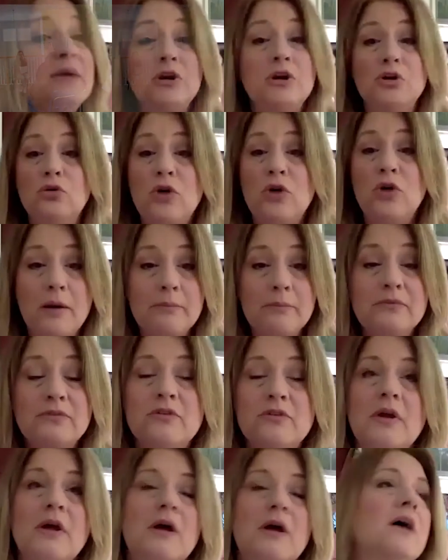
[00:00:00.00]
who comes
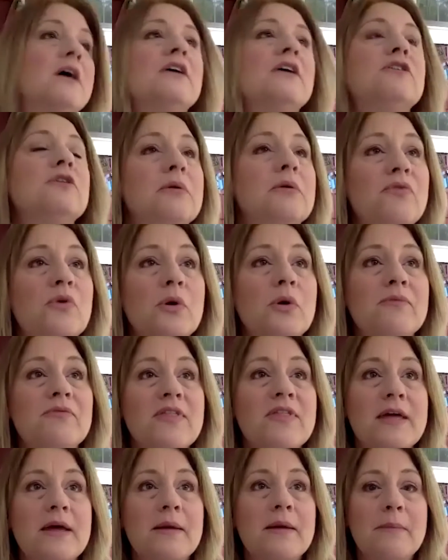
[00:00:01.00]
to perform for
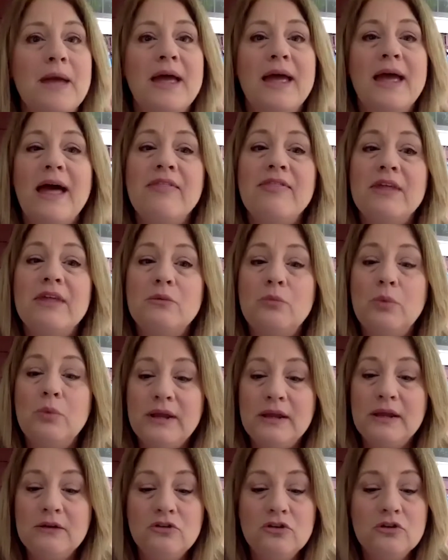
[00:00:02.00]
them. And then we
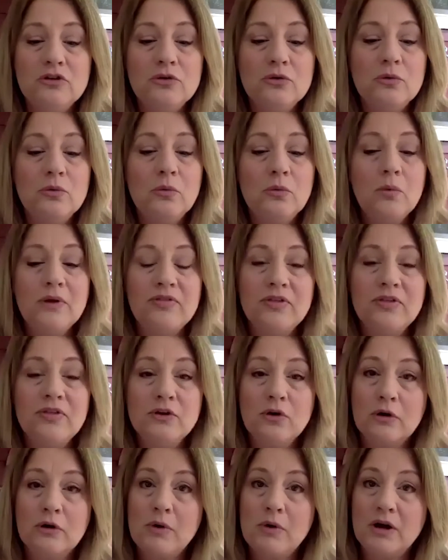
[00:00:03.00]
do, with the
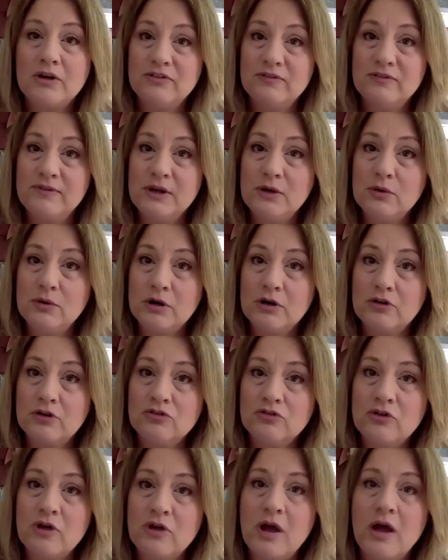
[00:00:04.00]
Norwalk Symphony
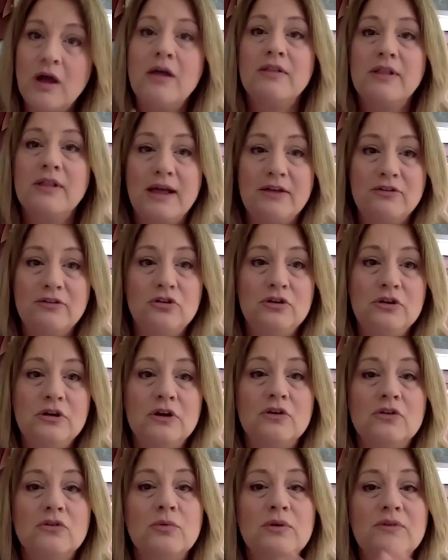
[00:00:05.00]
Orchestra, the last 2
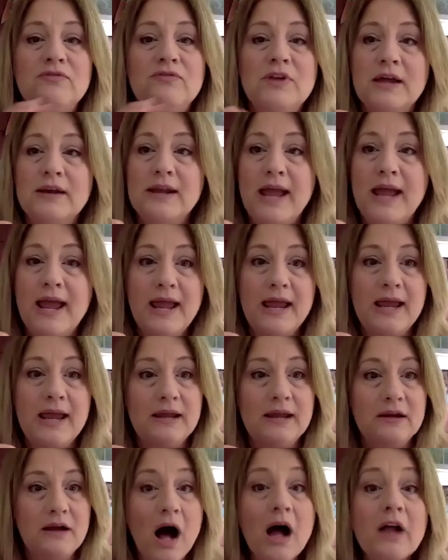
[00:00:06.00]
years, we've done a
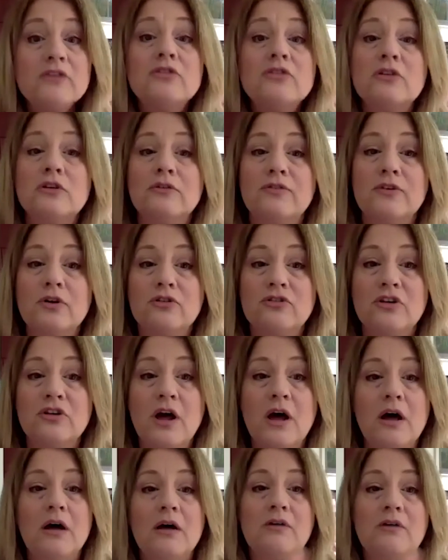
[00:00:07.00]
concert version
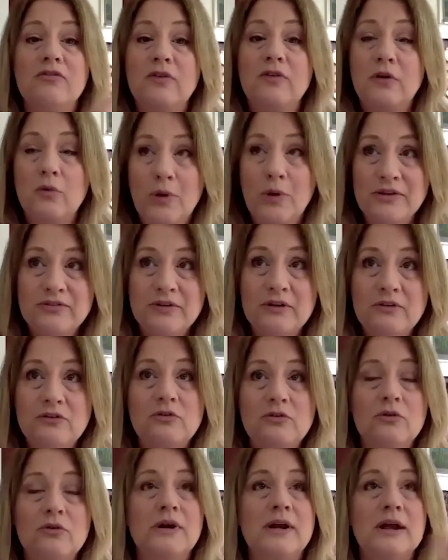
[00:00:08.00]
of West Side
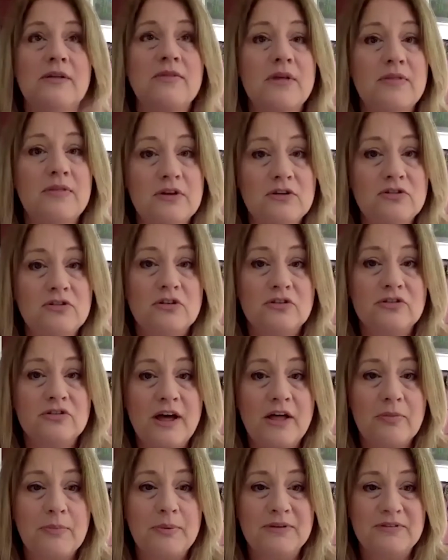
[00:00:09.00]
Story, and then this year
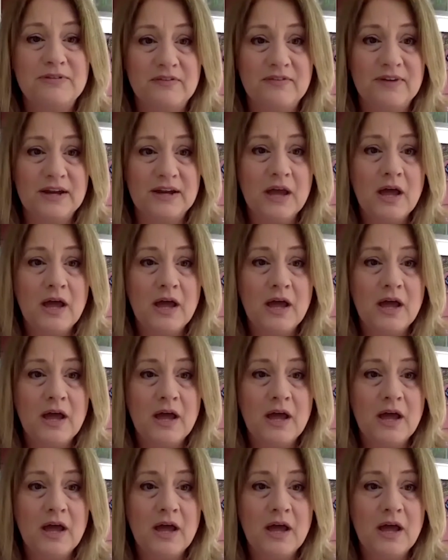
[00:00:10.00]
South Pacific.